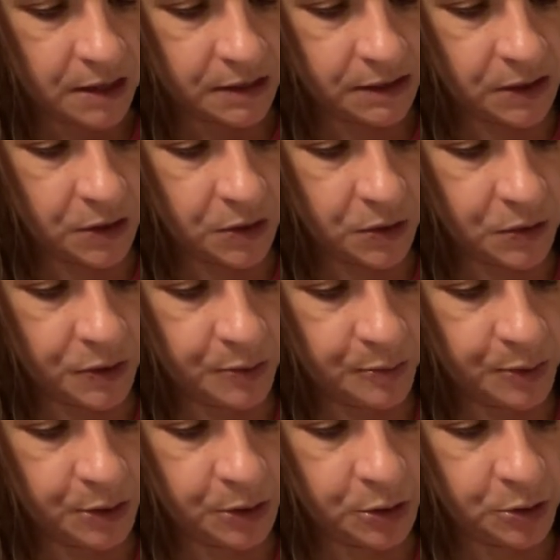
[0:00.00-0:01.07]
So the
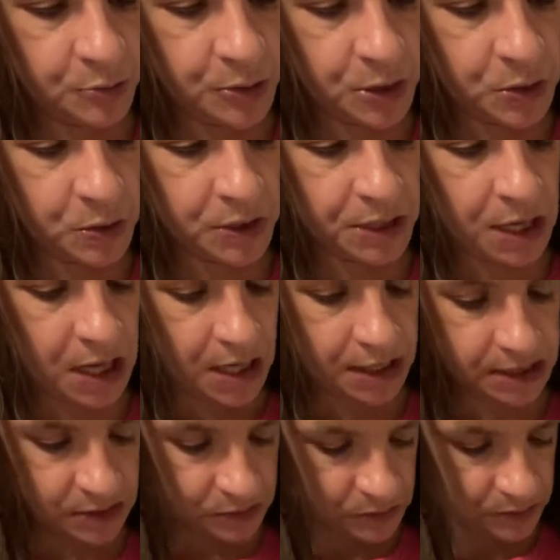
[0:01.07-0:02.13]
blue polka
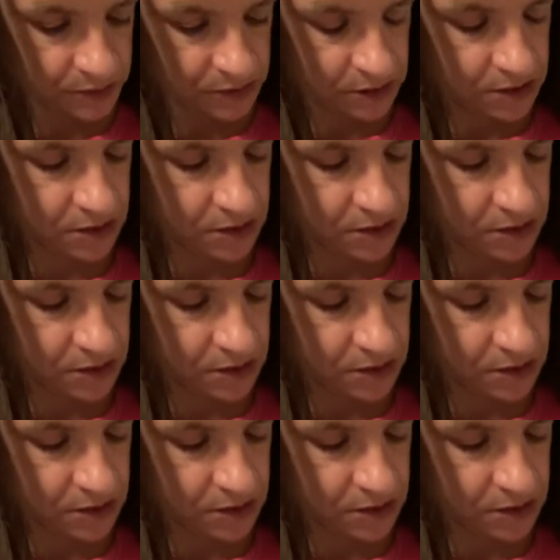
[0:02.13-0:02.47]
dot, oops,